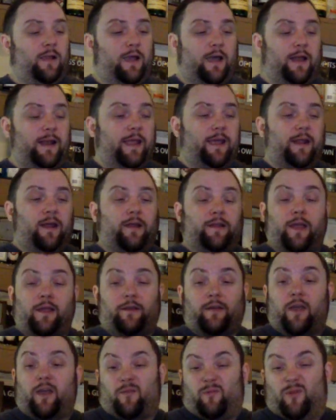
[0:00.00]
And then I don't
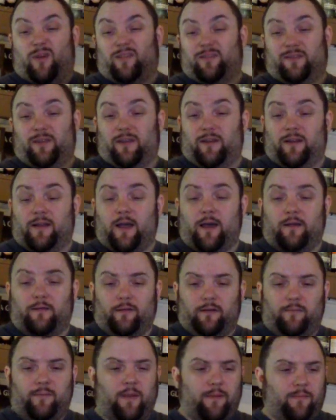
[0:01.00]
know what I was doing, I can't
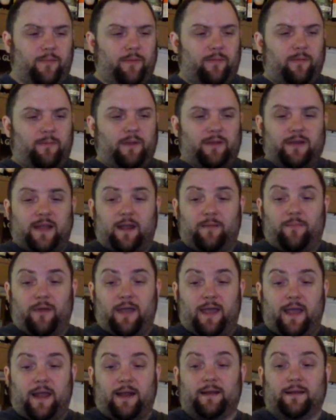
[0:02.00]
really remember, but I must have had my
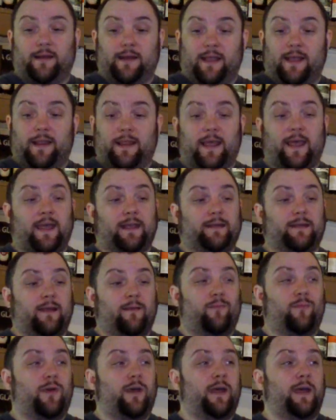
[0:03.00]
hand near there
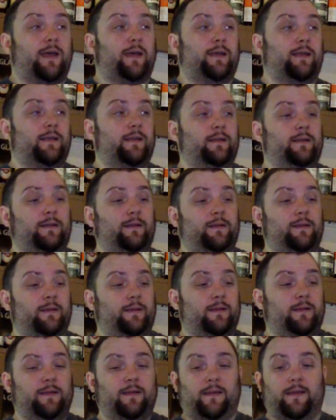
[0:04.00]
somewhere.
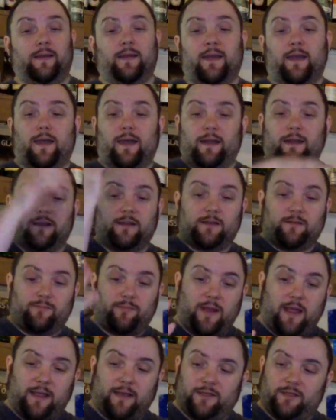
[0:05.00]
And it
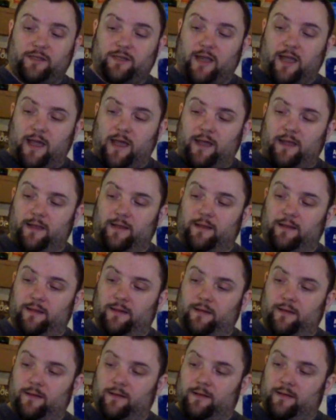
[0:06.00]
sprang shut,
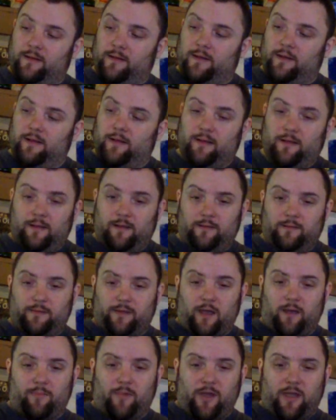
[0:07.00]

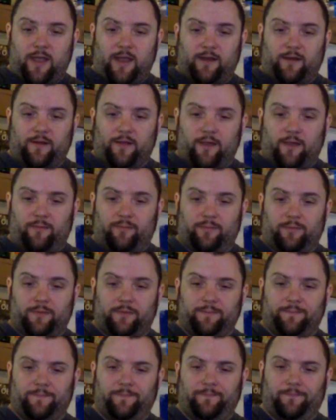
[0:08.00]
cut my hand
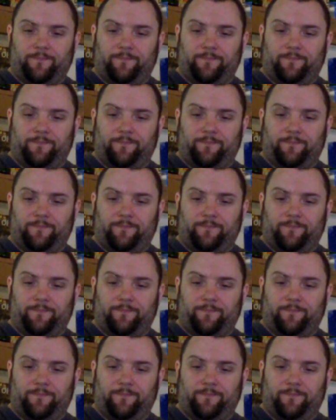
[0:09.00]
open.